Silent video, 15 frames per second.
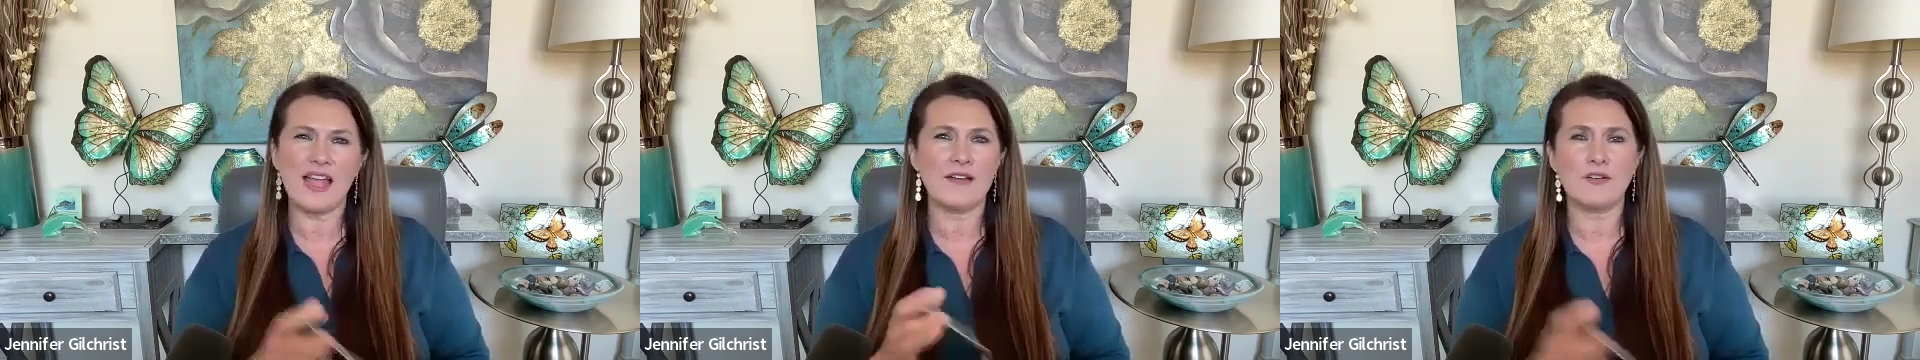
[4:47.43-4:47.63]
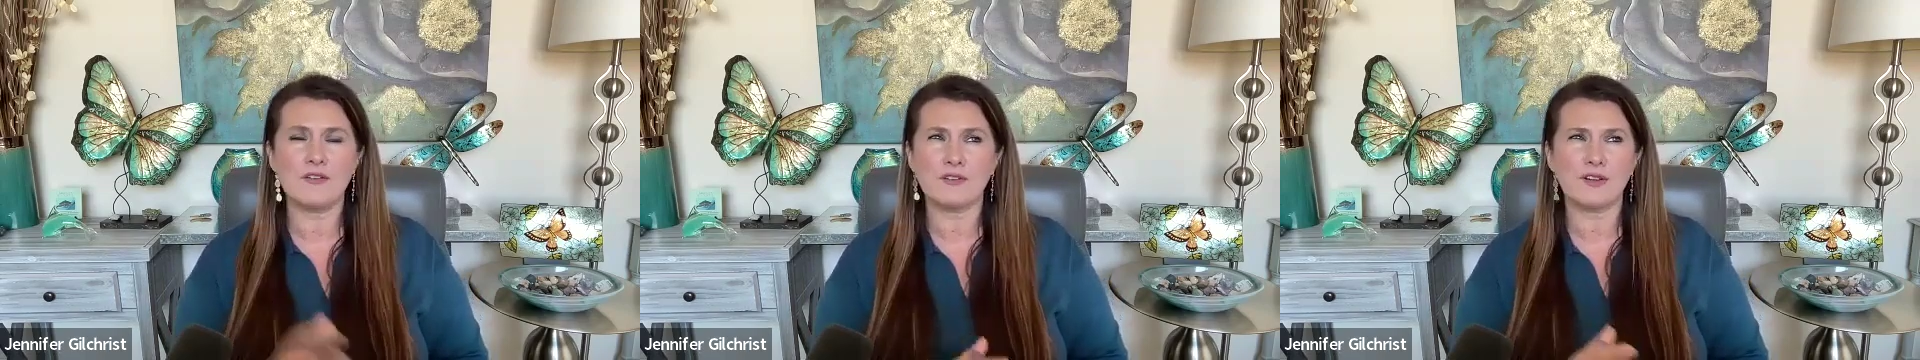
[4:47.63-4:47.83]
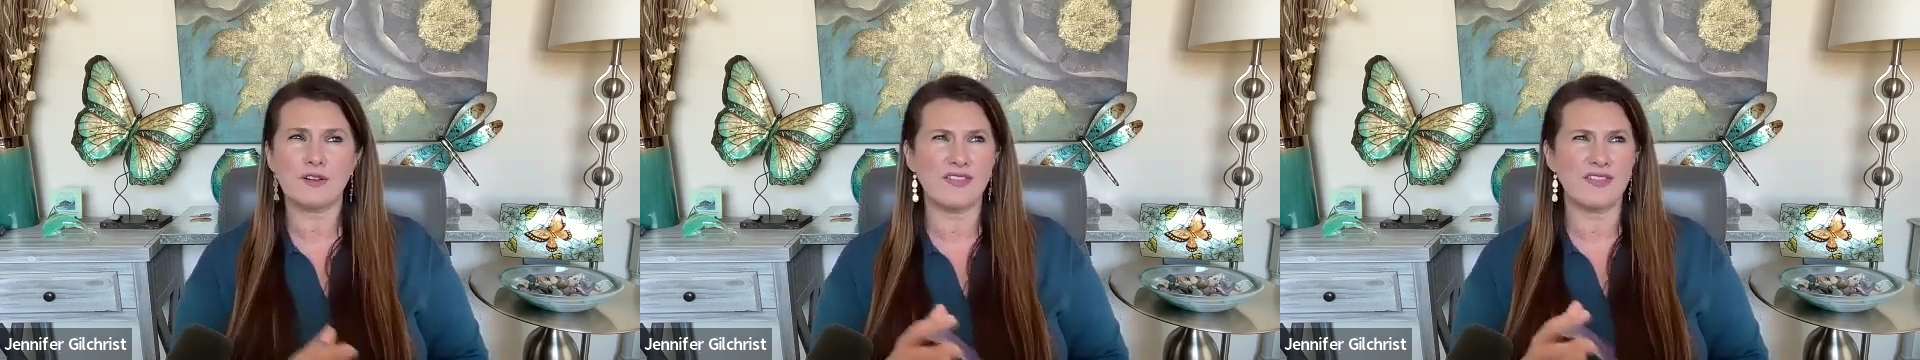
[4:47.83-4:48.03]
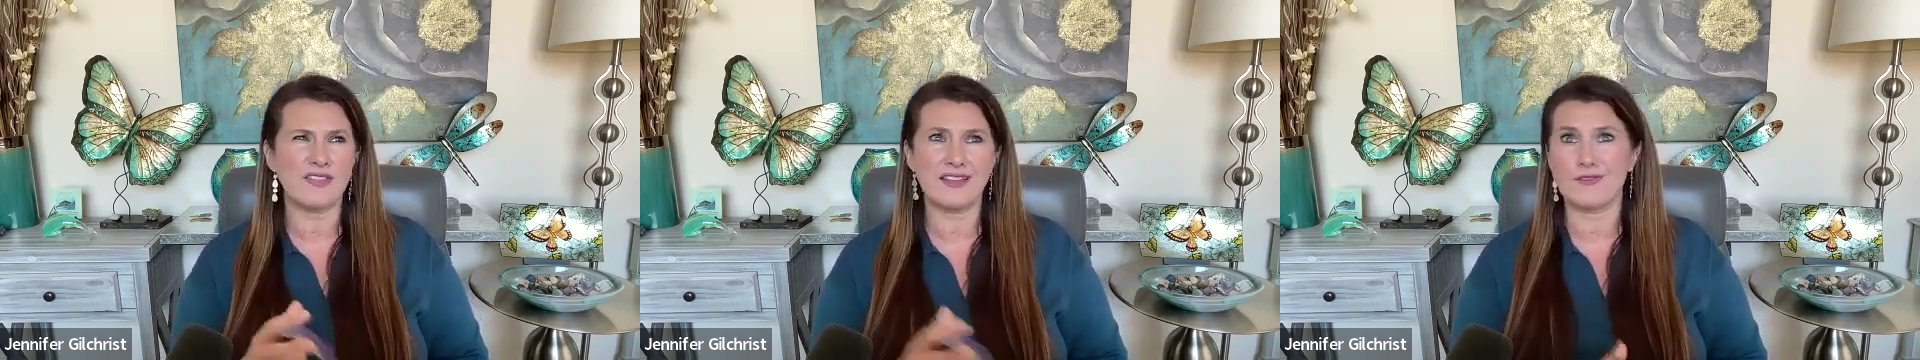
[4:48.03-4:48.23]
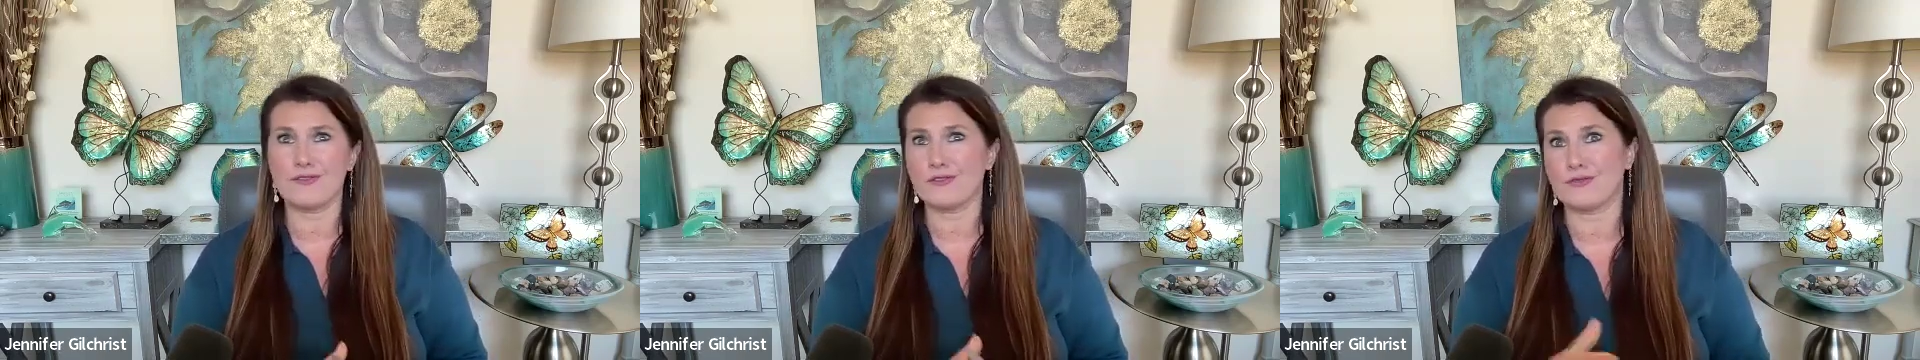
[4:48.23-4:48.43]
I have I
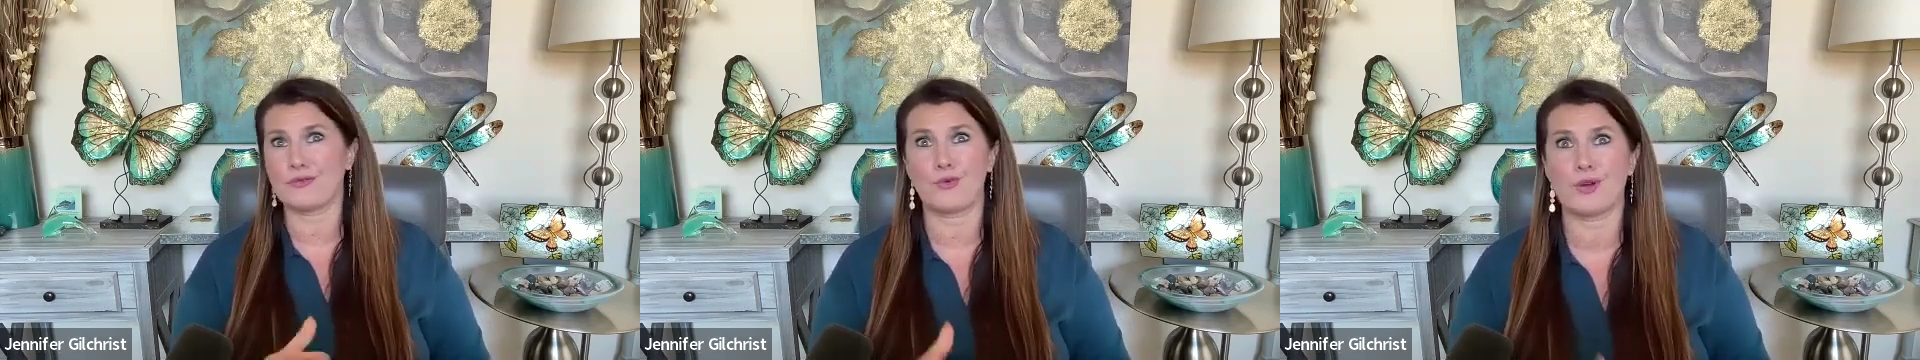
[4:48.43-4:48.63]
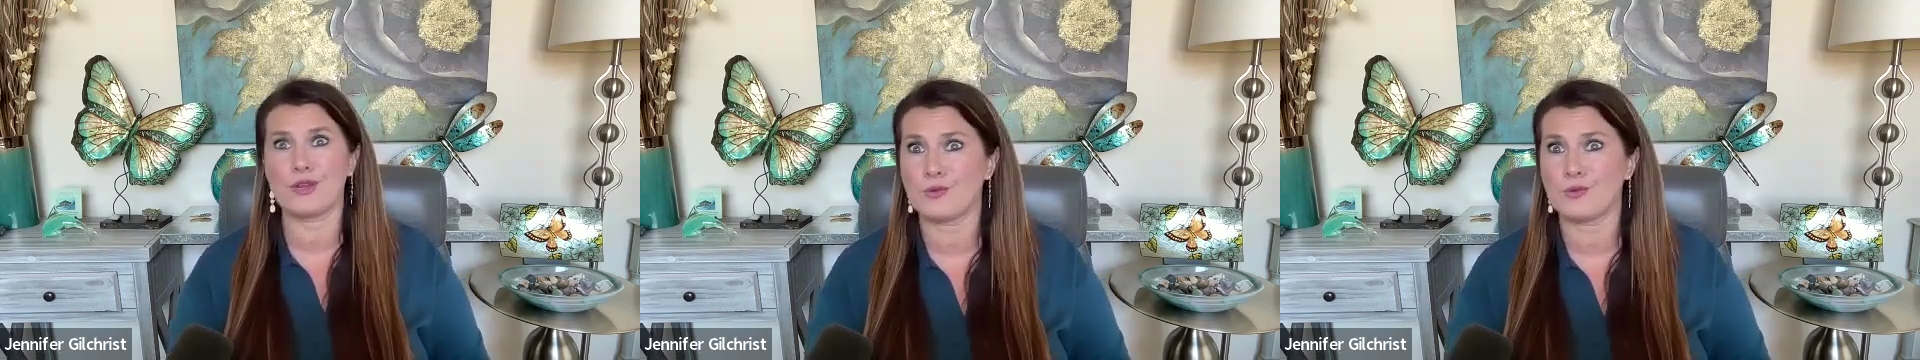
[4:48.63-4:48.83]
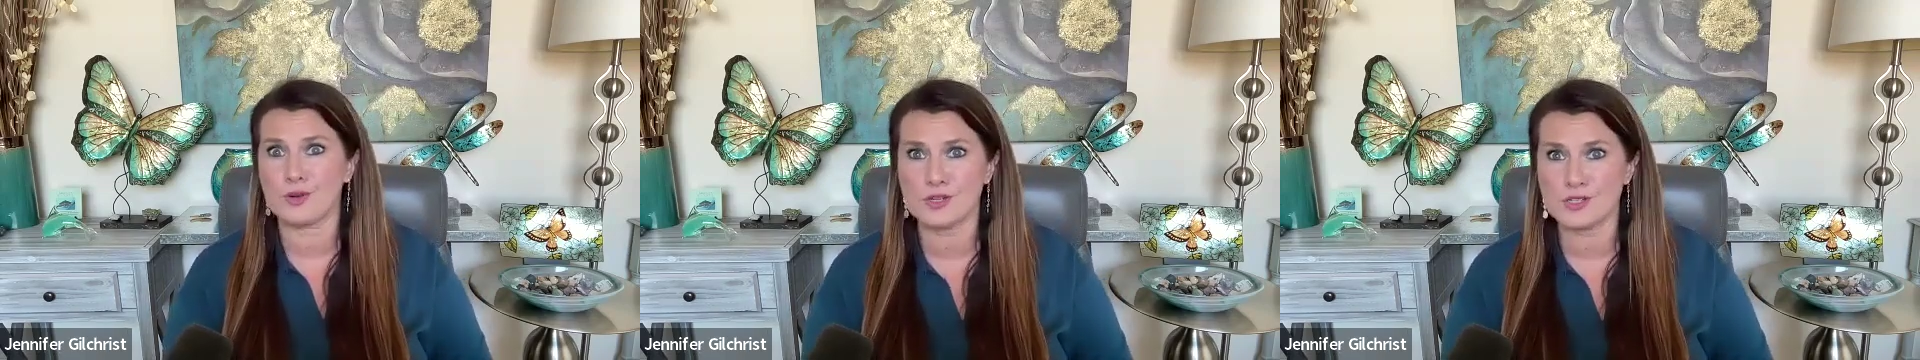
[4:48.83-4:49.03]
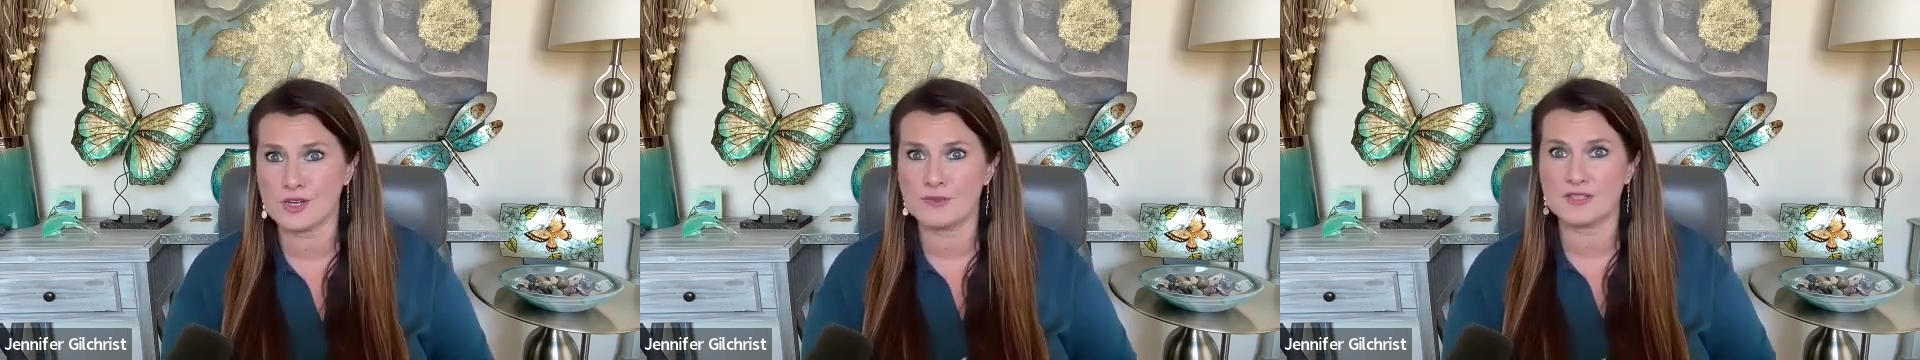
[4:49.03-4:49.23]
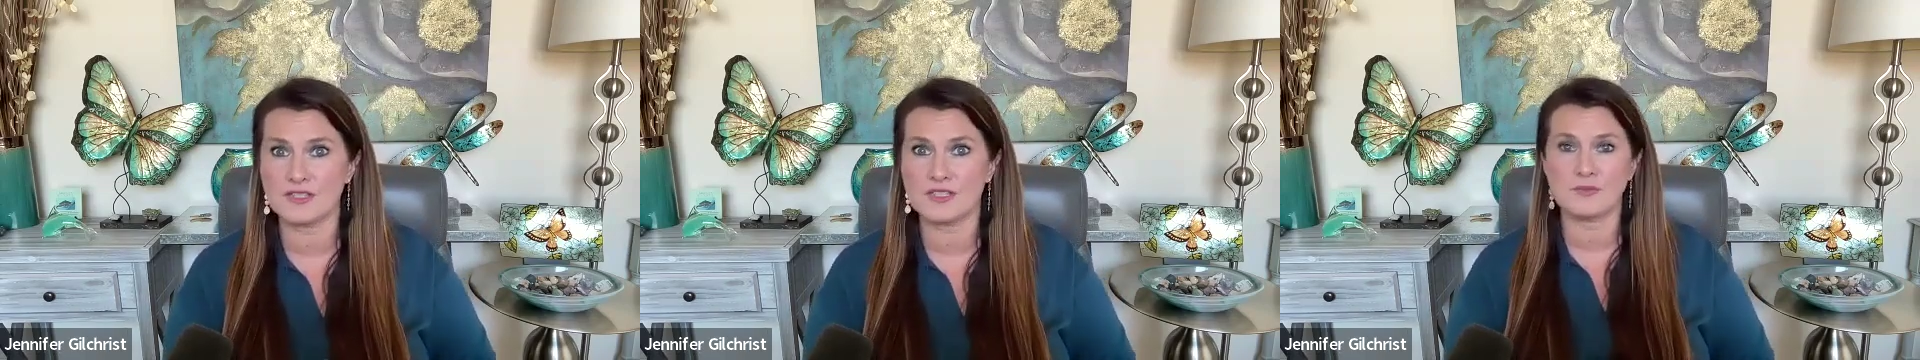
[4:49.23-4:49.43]
think over 40
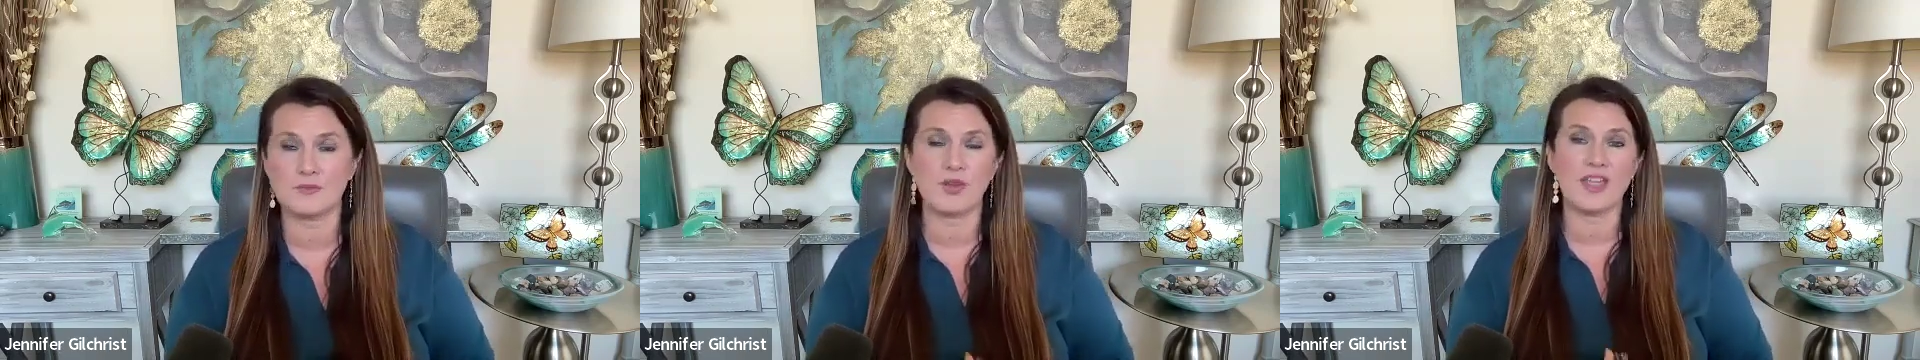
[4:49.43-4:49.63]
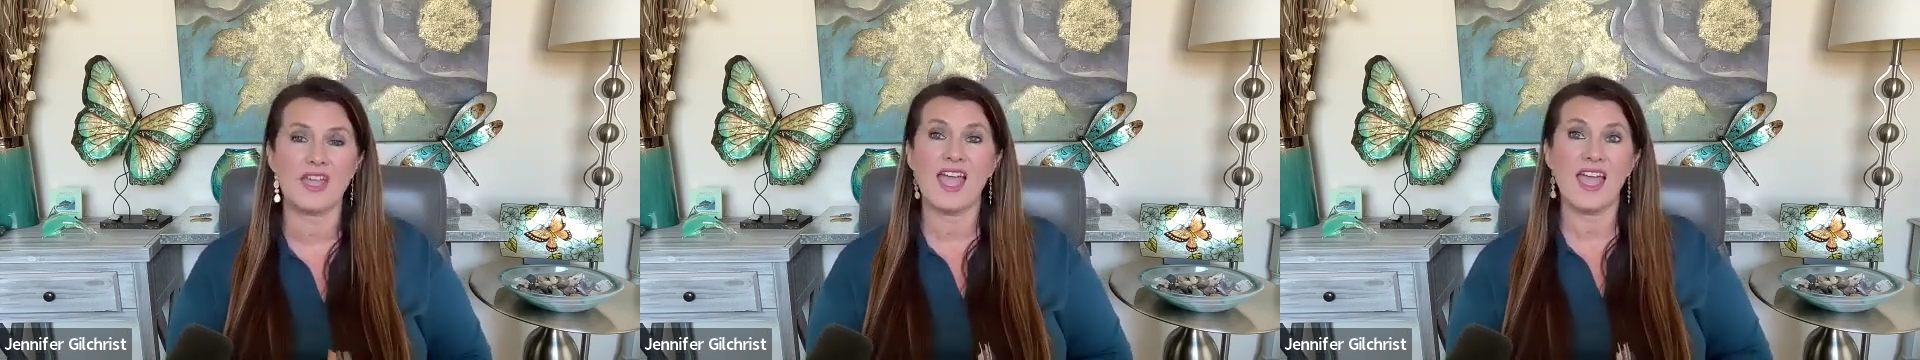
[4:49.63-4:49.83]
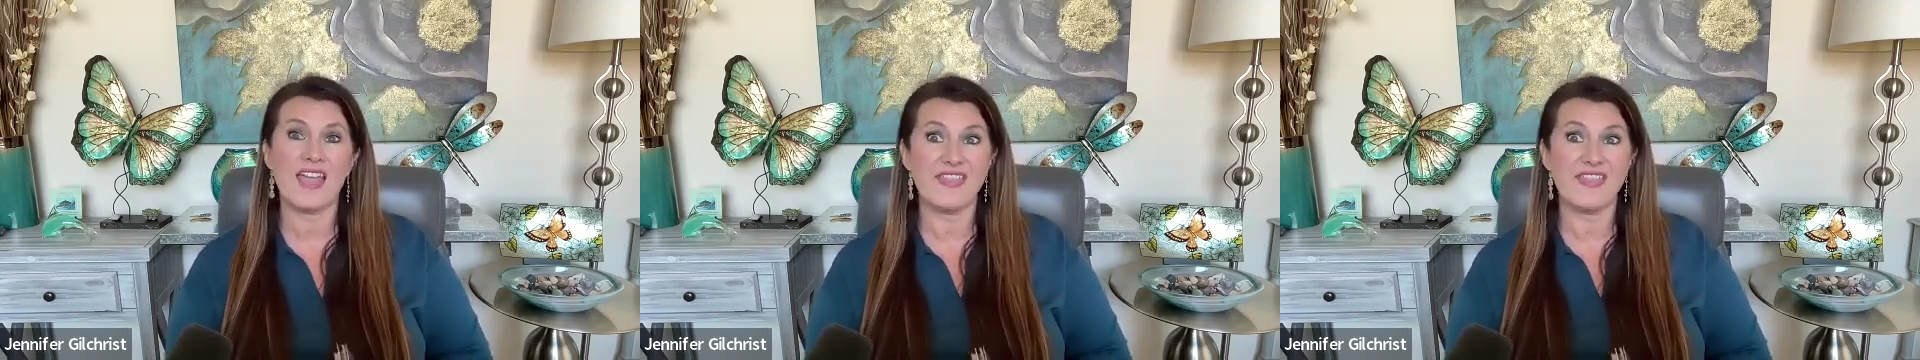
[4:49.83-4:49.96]
workshops at this point,